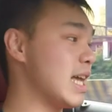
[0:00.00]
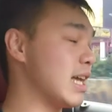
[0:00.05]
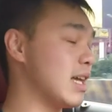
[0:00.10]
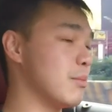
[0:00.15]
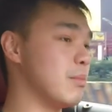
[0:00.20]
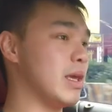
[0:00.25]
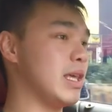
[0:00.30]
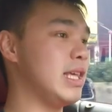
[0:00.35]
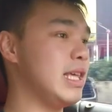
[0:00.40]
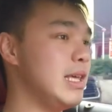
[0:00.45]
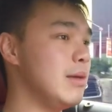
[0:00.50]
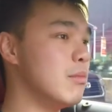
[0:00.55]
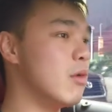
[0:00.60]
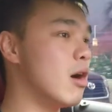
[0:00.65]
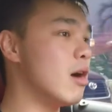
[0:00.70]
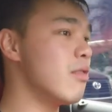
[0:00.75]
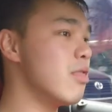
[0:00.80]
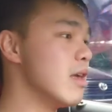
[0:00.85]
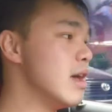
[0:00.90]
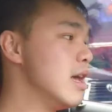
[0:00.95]
like a
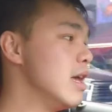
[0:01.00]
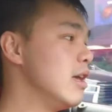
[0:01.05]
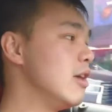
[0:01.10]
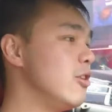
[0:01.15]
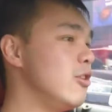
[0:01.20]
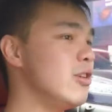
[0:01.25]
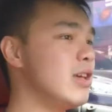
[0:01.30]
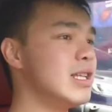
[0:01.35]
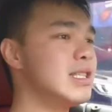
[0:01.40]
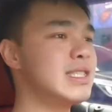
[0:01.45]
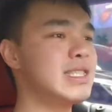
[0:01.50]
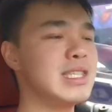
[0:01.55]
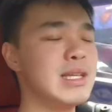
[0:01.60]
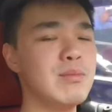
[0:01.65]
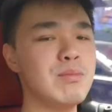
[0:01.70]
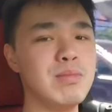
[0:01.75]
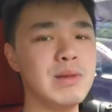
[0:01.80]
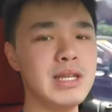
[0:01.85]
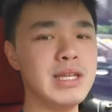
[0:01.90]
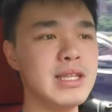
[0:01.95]
behemoth, you can
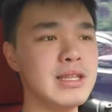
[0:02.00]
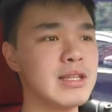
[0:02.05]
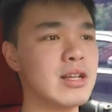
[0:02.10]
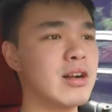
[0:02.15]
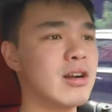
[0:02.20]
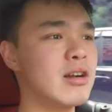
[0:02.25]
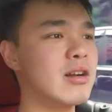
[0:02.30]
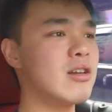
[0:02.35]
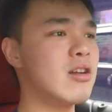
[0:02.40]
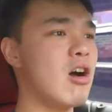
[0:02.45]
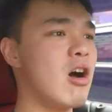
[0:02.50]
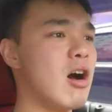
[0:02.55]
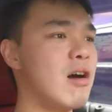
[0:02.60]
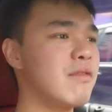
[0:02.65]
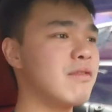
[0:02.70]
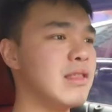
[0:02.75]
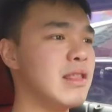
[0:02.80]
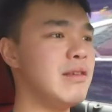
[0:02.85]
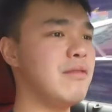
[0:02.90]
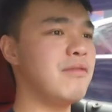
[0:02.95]
simply turn
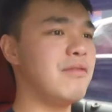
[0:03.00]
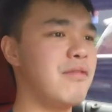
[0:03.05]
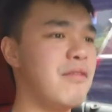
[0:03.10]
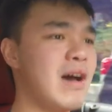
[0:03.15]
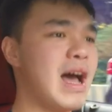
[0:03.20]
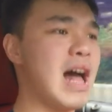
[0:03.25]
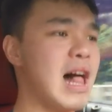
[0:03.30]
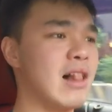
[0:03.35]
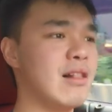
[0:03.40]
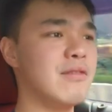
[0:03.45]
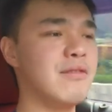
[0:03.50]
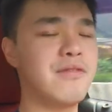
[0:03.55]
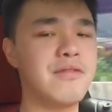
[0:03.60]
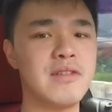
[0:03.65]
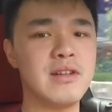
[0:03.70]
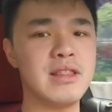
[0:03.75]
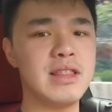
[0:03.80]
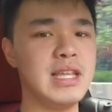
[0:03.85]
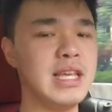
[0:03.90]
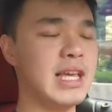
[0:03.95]
off the valve
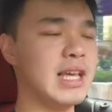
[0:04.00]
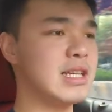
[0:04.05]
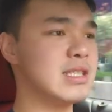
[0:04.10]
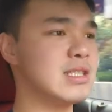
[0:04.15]
for the